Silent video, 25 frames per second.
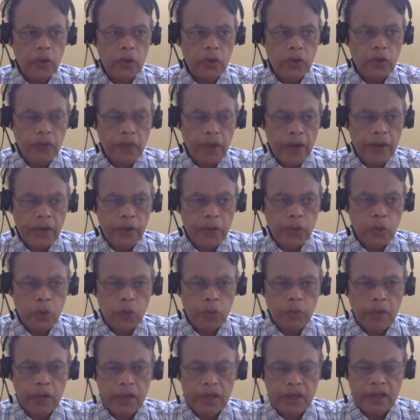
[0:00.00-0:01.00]
find two
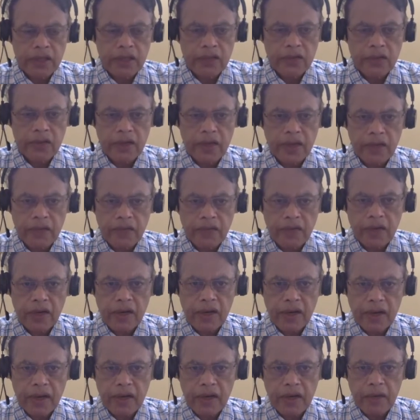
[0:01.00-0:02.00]
bulges in left and
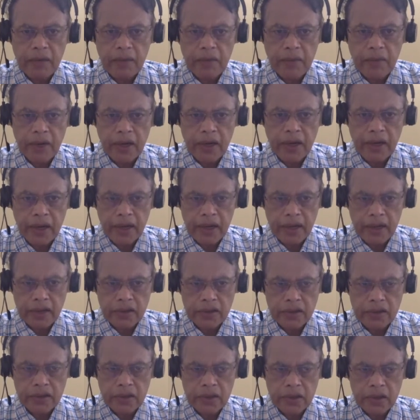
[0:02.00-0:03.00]
right lumbar
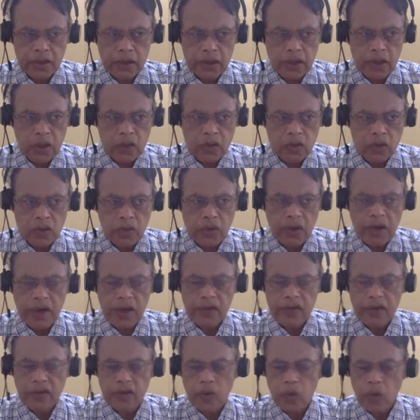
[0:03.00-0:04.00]
areas. So what
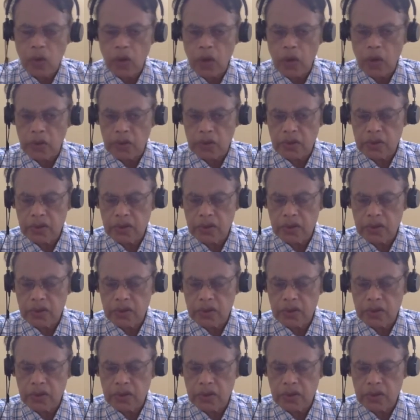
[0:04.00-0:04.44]
does it rule out?